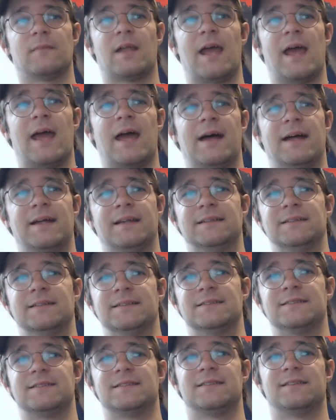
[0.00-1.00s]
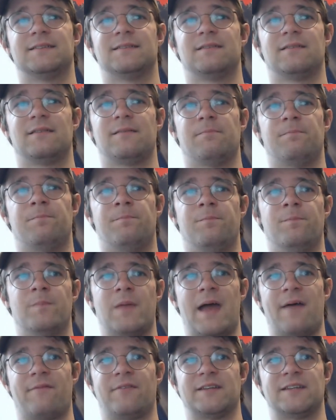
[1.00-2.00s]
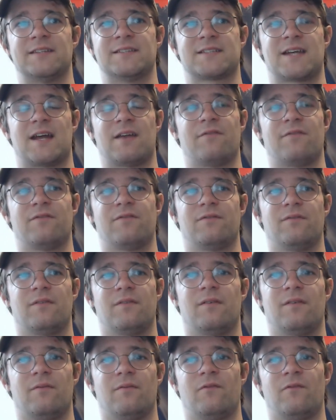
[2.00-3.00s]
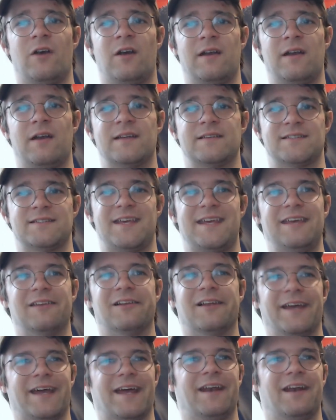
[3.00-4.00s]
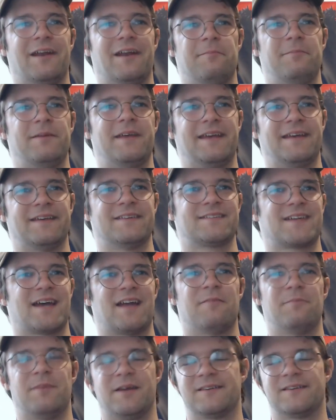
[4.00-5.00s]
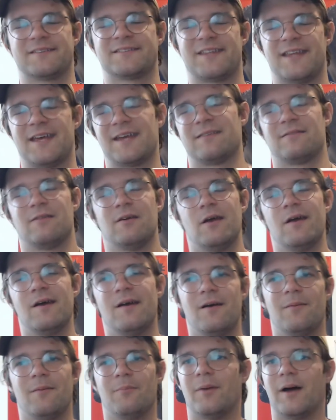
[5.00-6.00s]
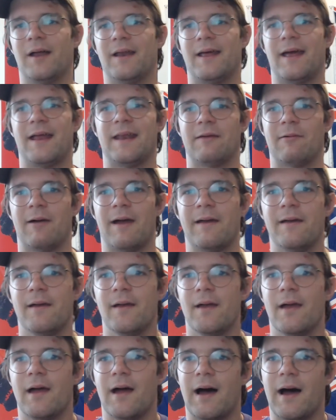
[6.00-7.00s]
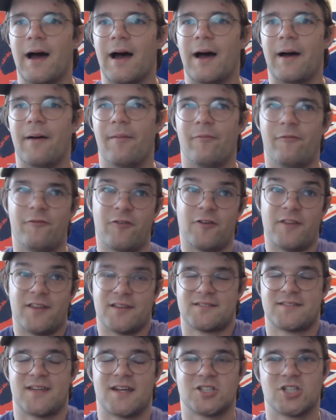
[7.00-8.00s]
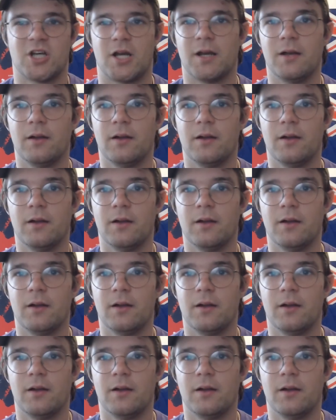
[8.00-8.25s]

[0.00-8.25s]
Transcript: And having these kind of his healing ended up being his kind of biggest thing. But anyway, for this session.